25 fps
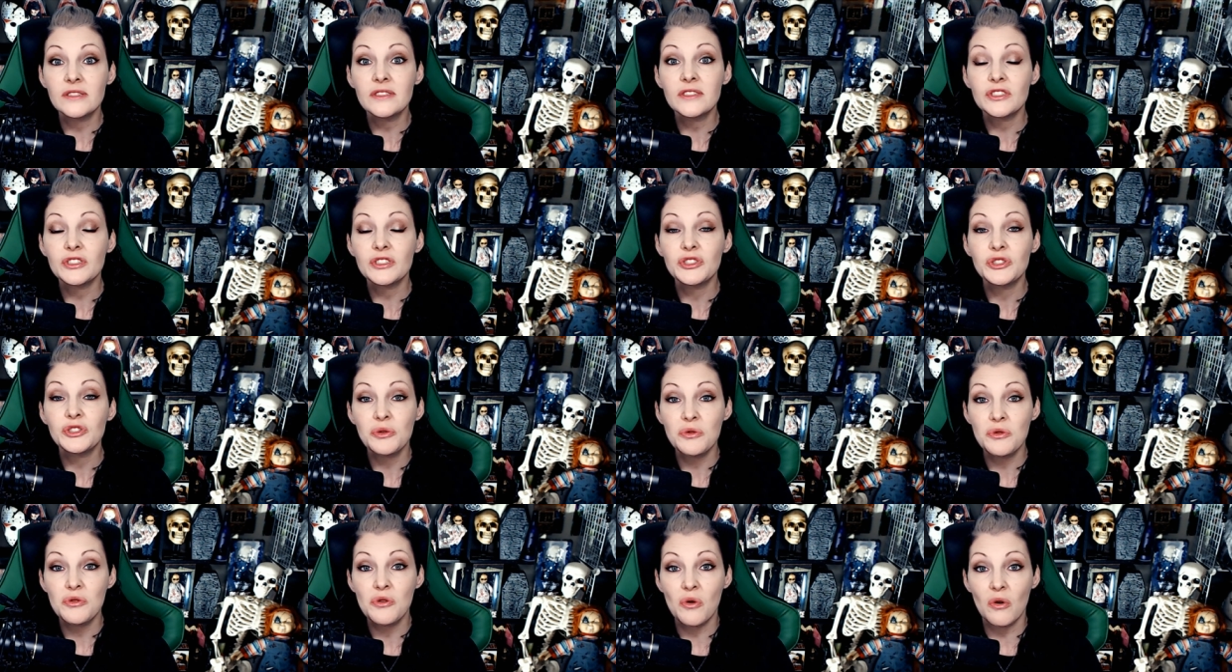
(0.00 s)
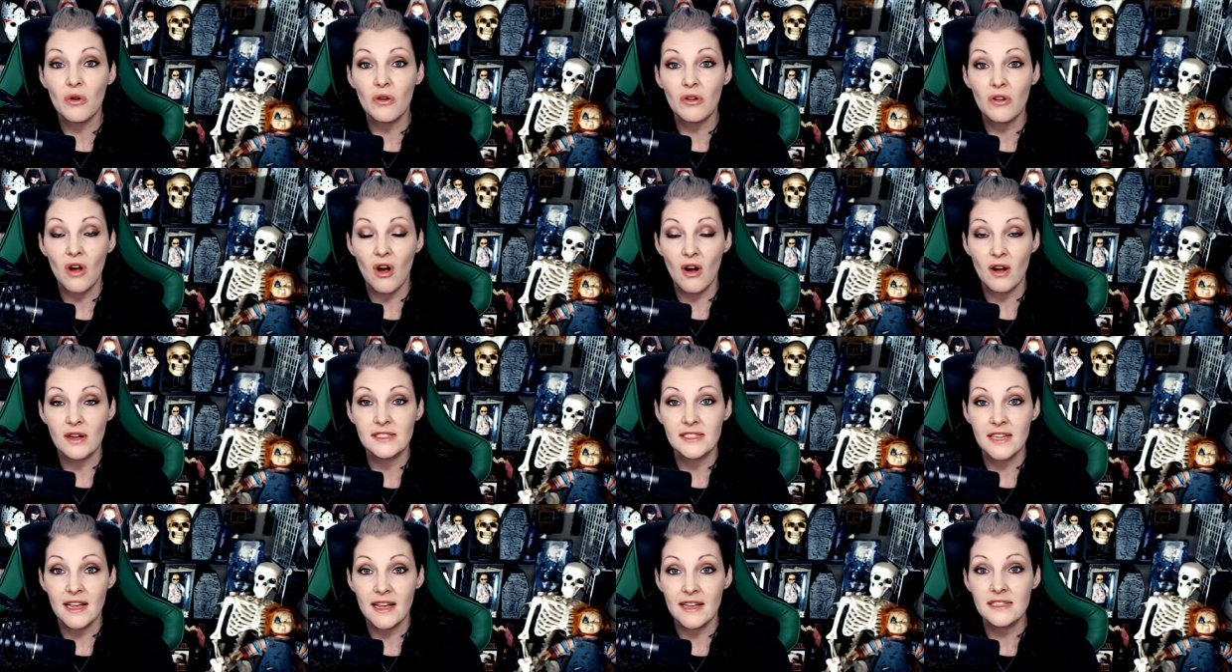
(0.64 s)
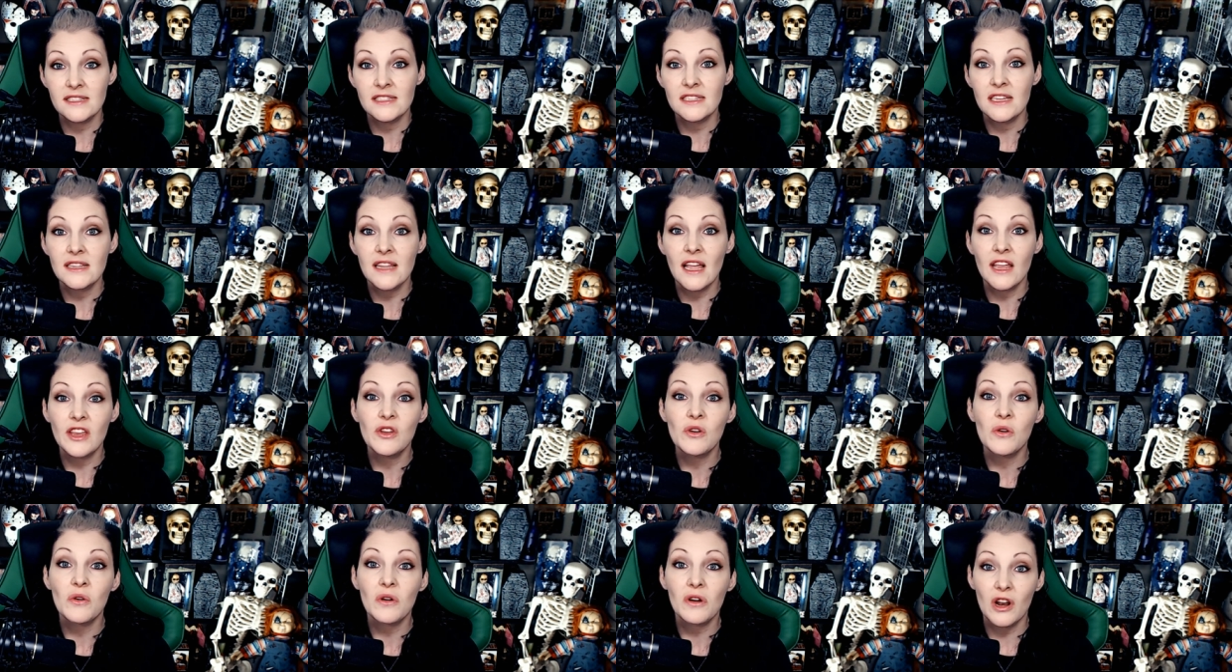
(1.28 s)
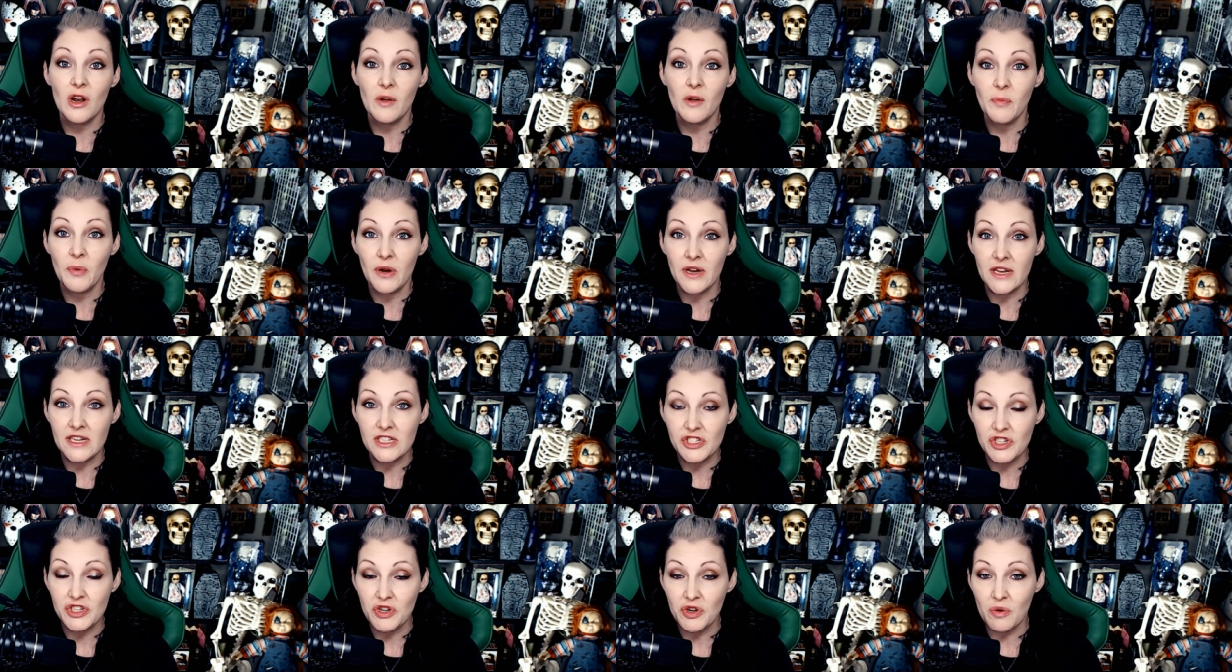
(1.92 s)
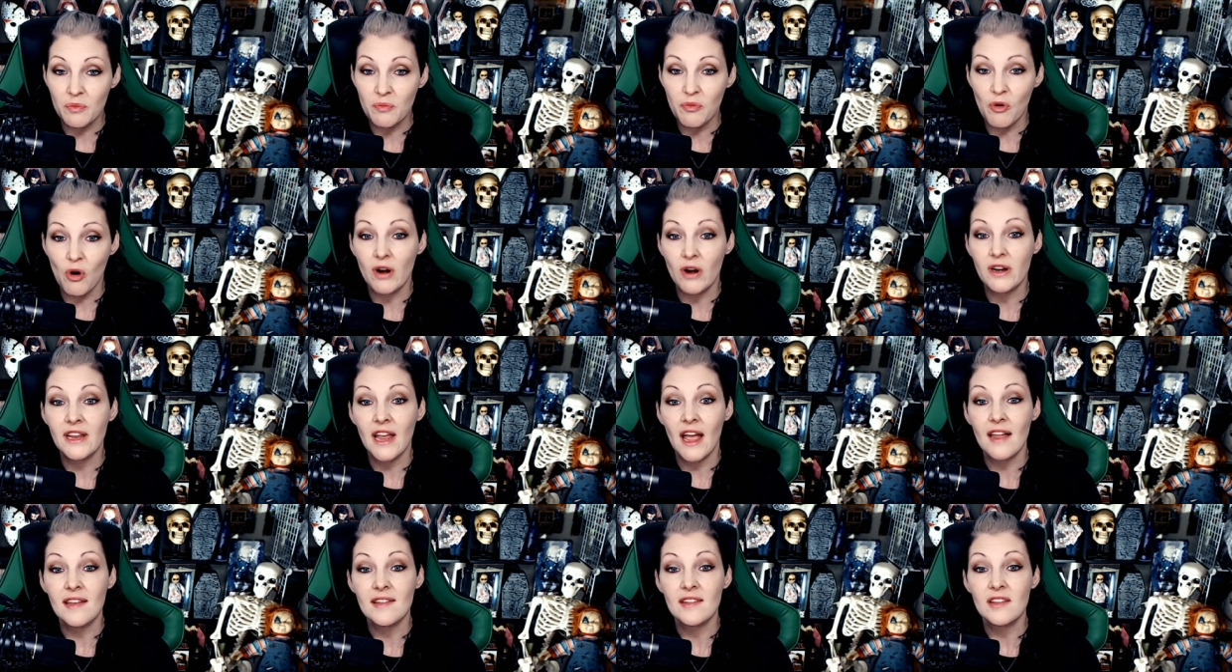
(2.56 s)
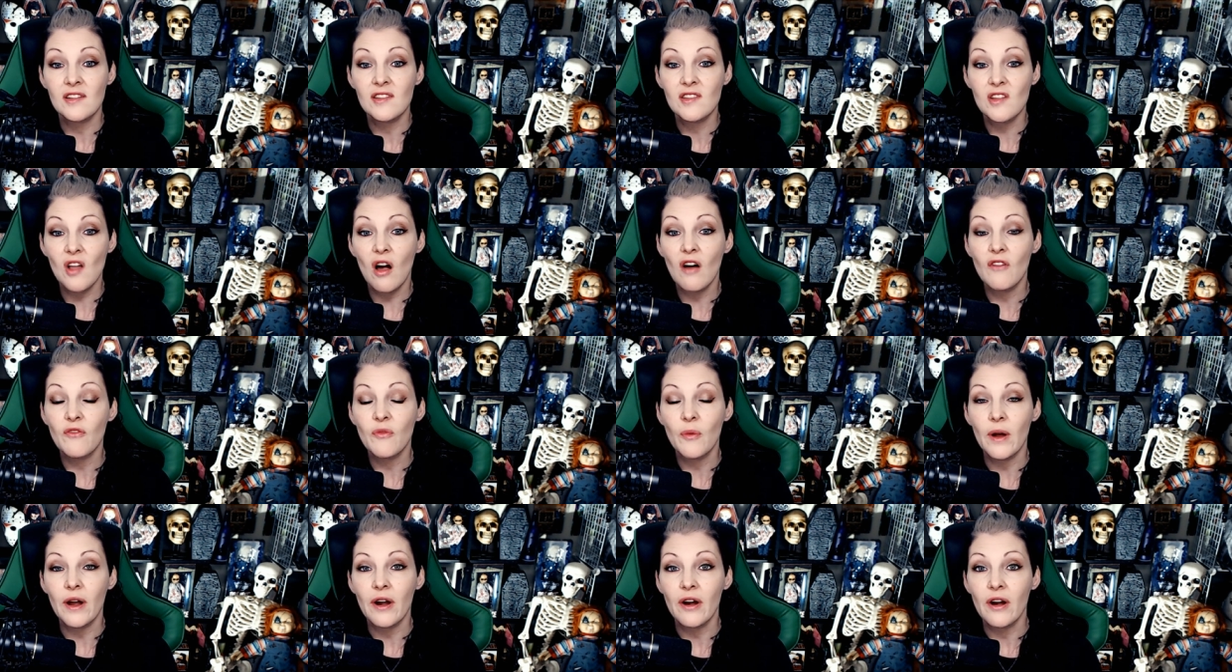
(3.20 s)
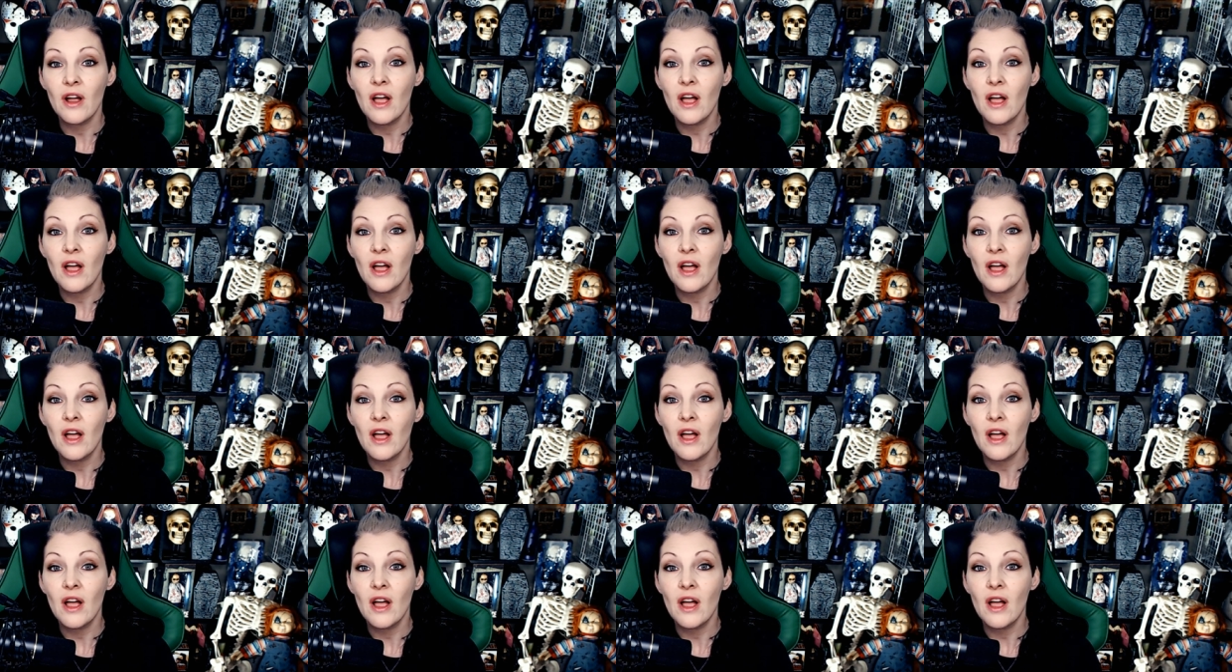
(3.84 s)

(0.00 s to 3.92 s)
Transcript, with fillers: to your content that you are going to put into your broadcasting software.